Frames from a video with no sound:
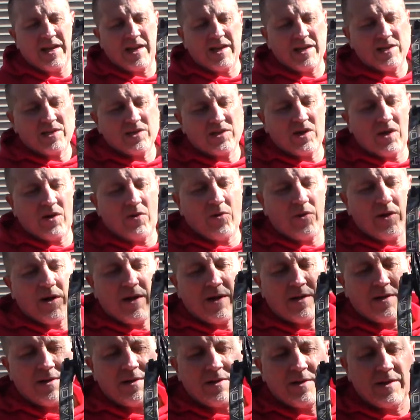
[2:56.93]
it. So
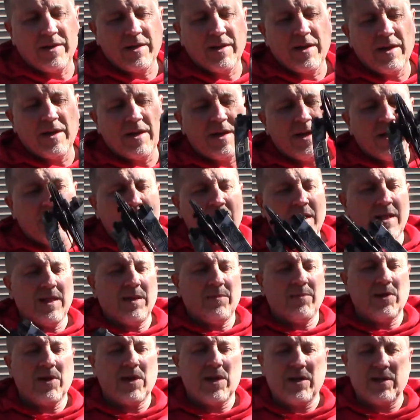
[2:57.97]
let
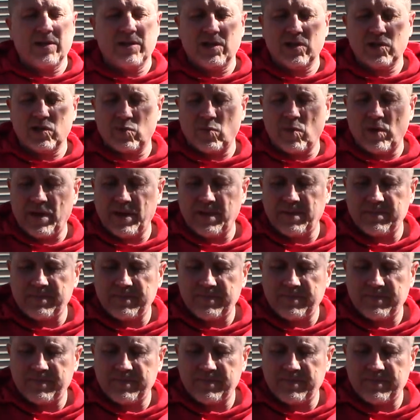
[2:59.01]
me get it this way.